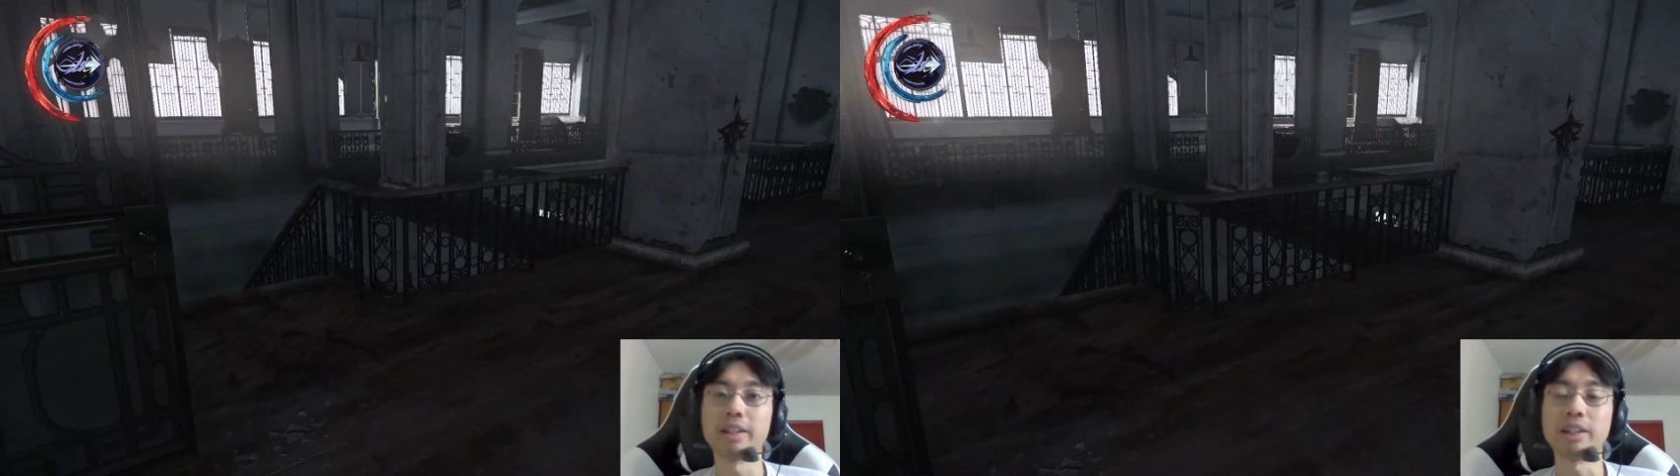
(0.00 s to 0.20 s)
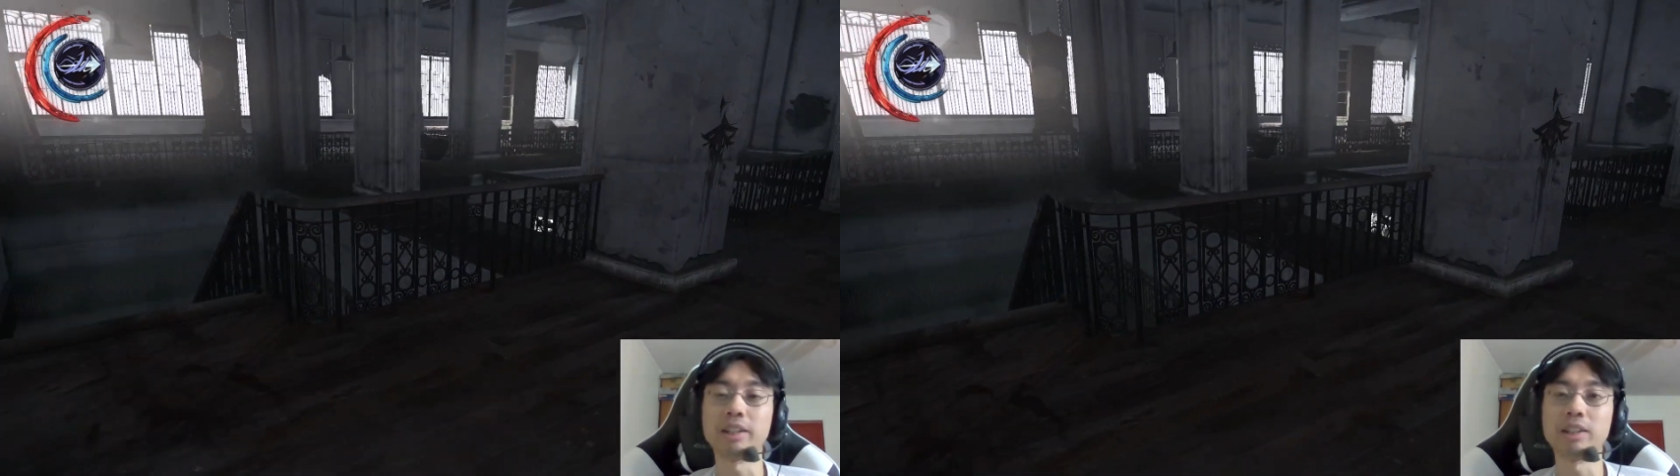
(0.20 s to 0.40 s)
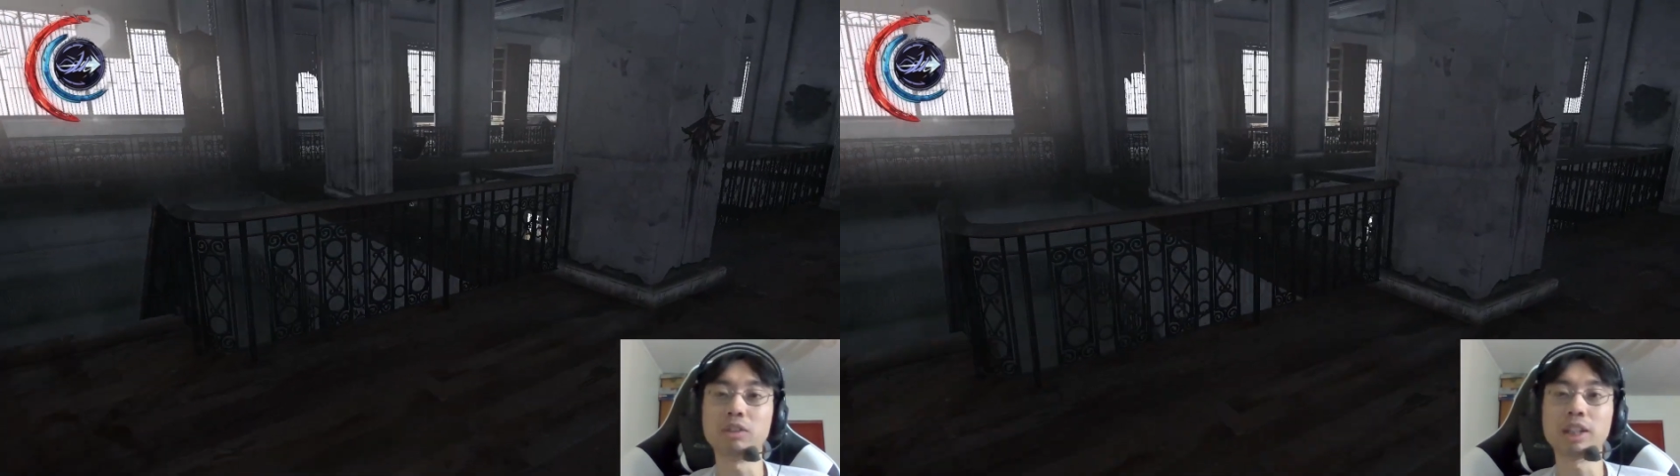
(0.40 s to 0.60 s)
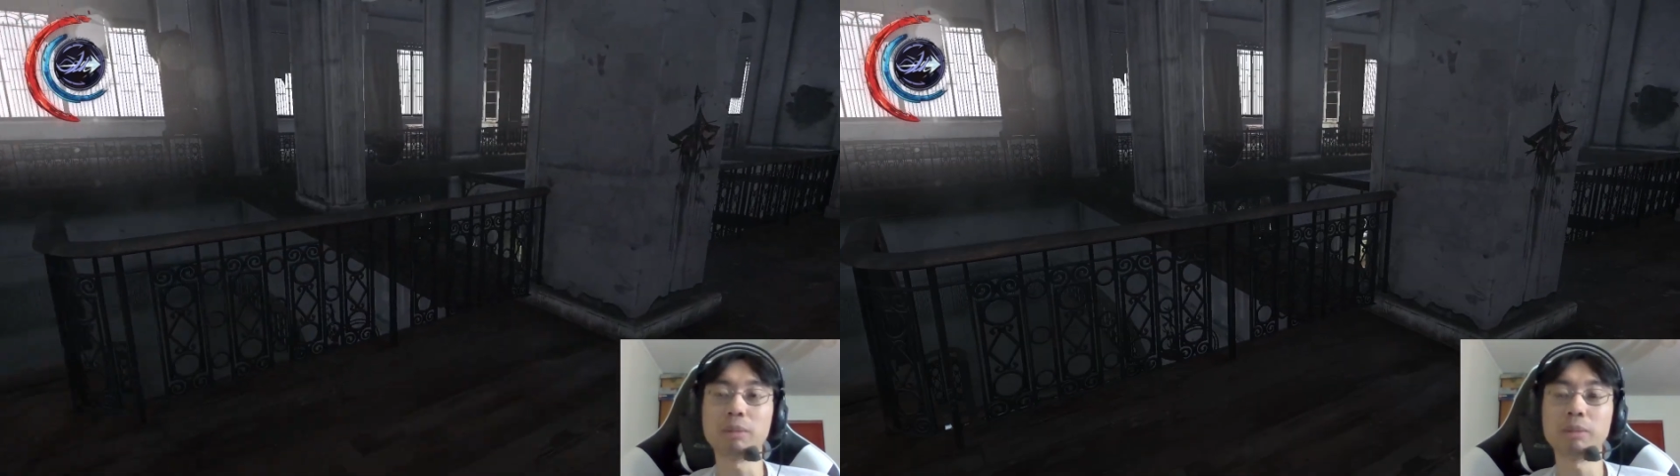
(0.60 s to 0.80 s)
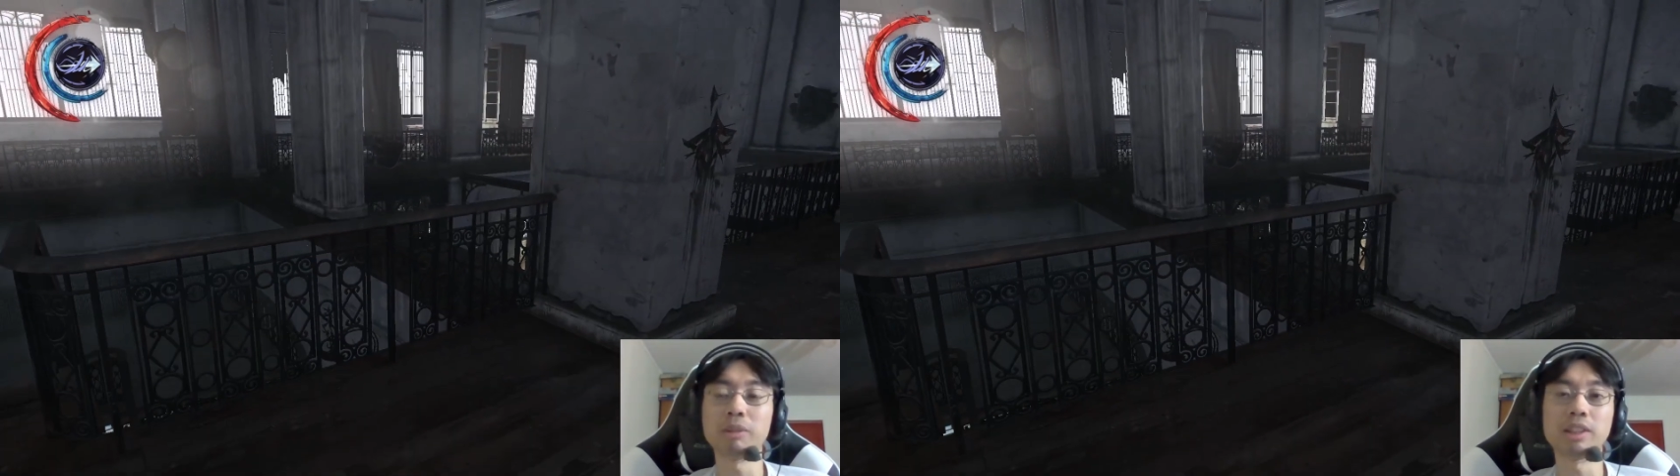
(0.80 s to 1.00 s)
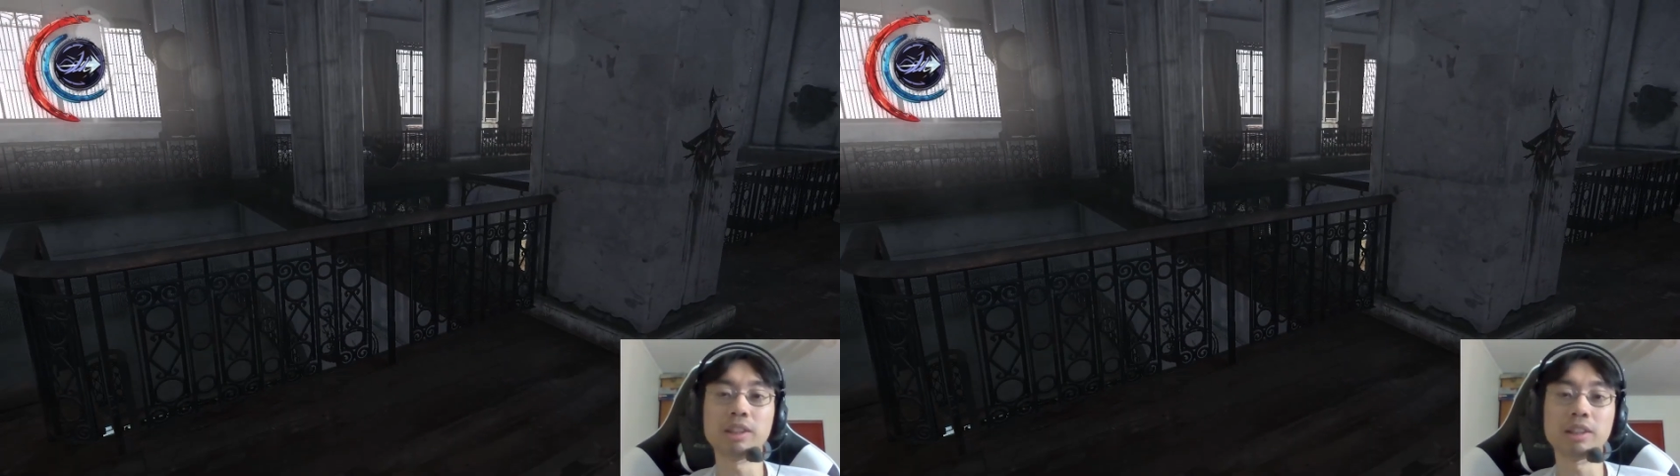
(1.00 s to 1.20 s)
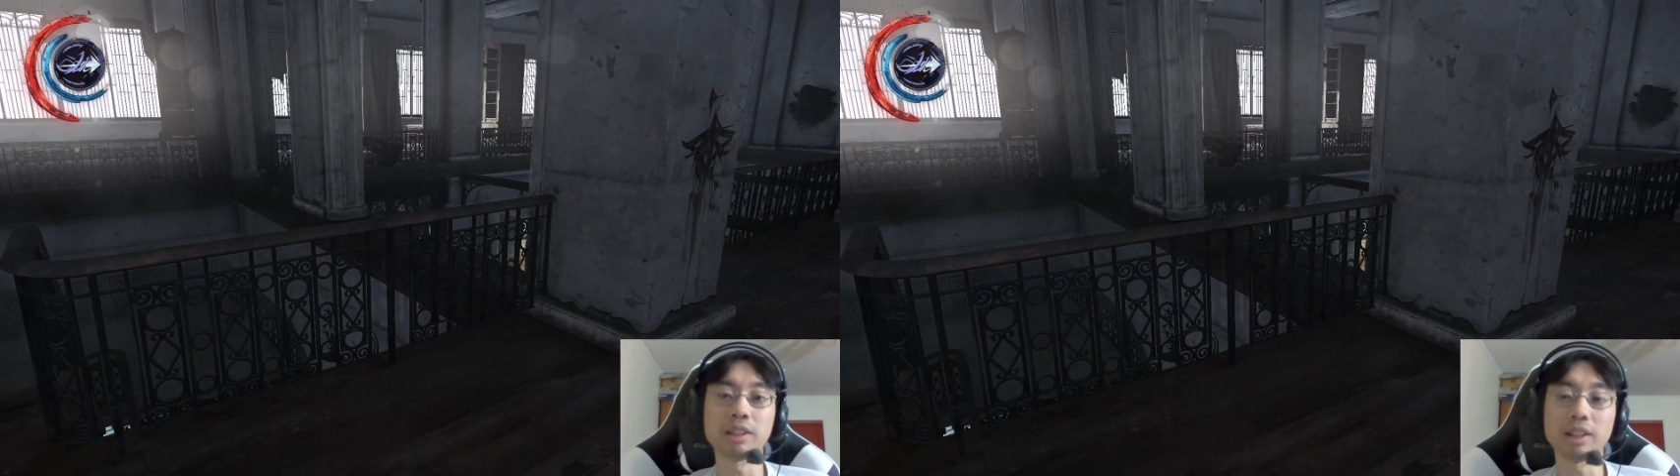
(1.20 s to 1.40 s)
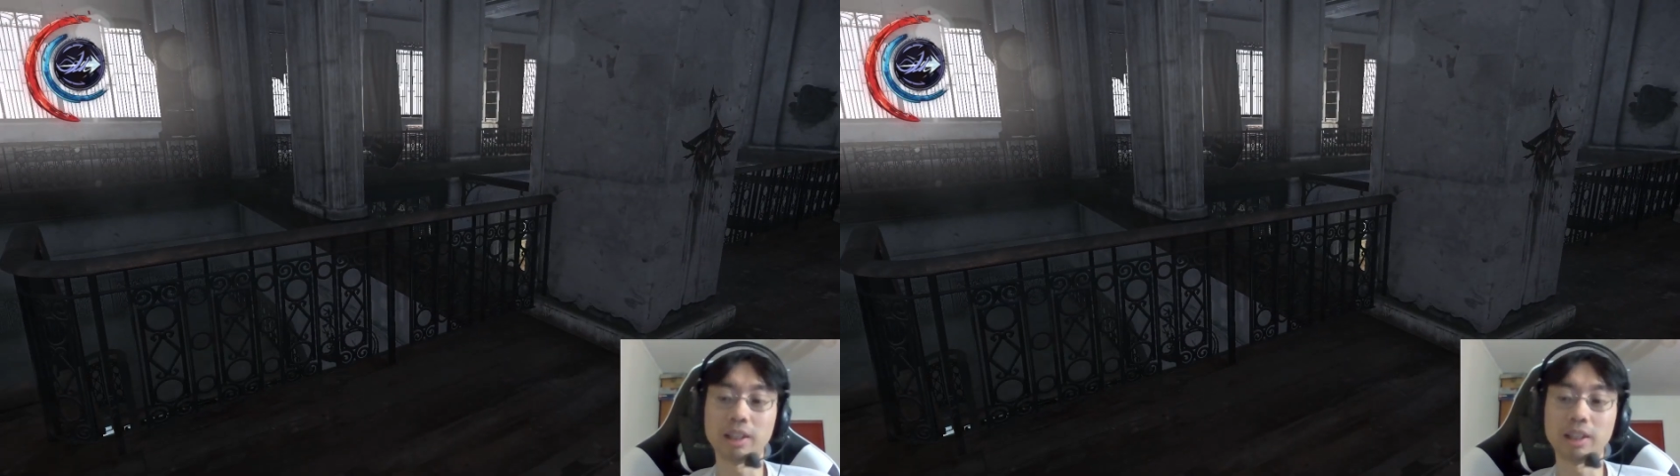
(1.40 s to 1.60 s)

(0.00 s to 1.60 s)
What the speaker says: And then you come in here,